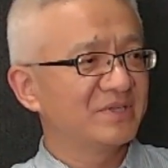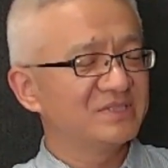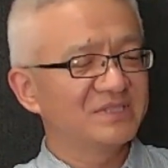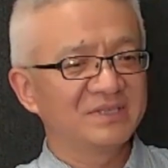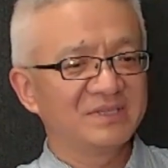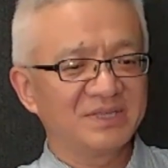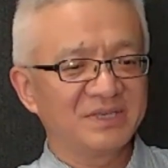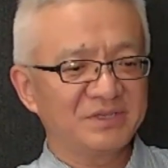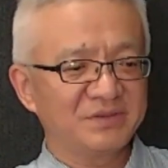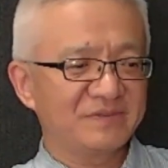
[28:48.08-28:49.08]
Because
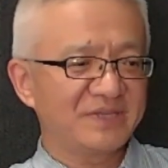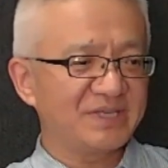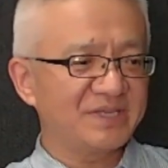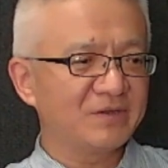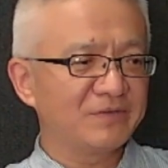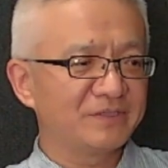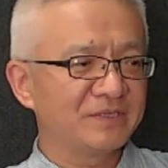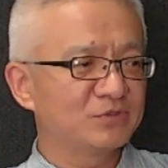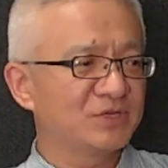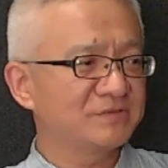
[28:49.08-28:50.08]
if they
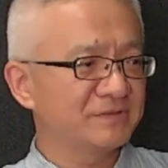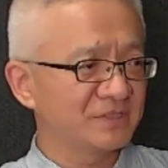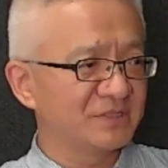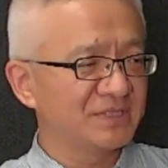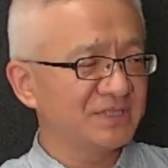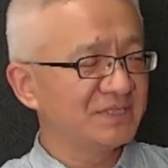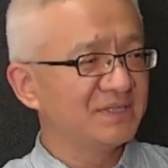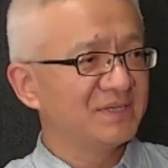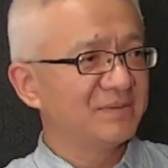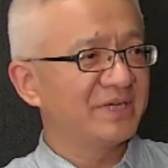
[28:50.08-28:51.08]
offer the transfer learning
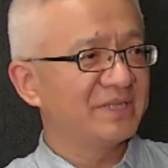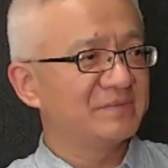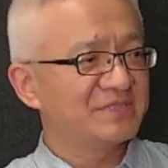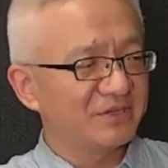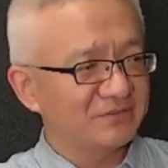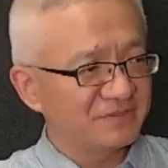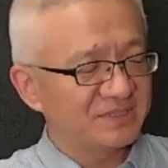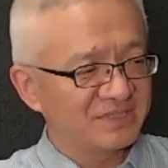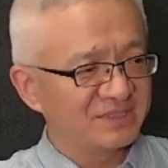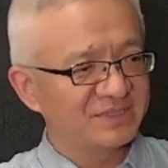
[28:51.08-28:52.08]
by themselves,
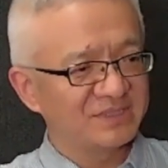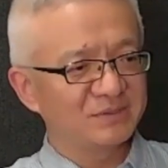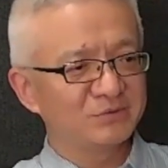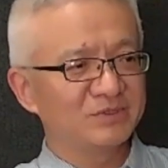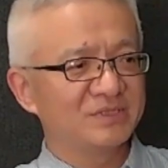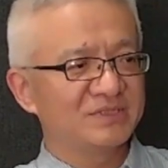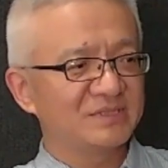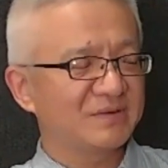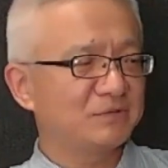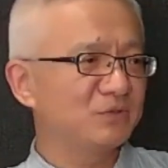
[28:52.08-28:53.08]
they may do
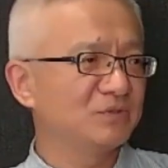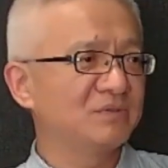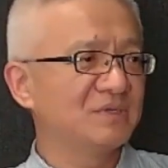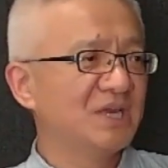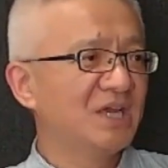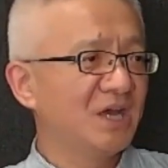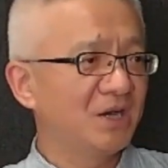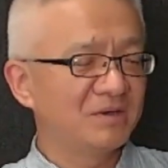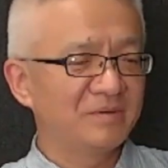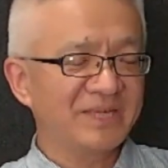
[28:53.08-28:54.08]

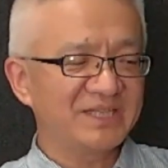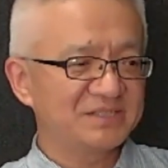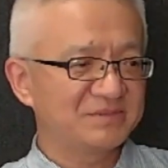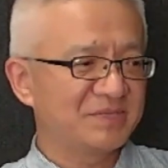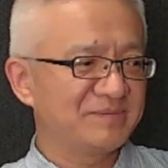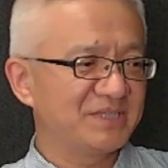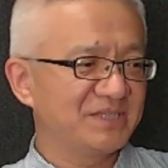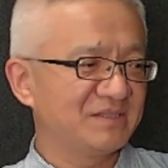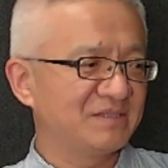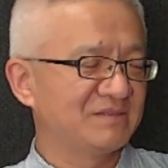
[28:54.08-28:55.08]
how to manage
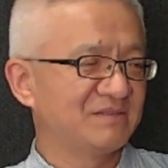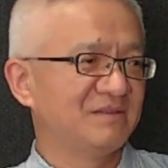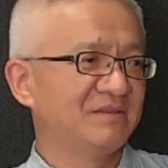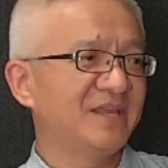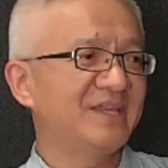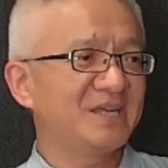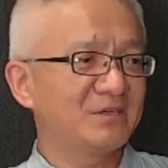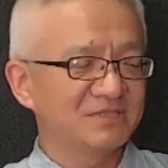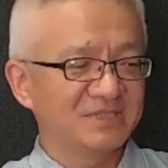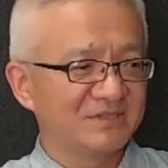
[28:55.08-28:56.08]
maybe an
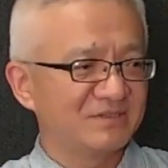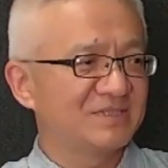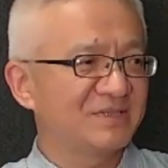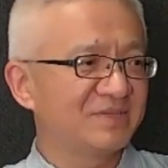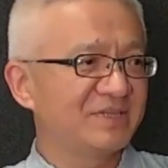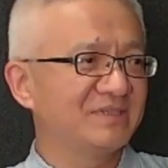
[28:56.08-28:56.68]
algorithm or something.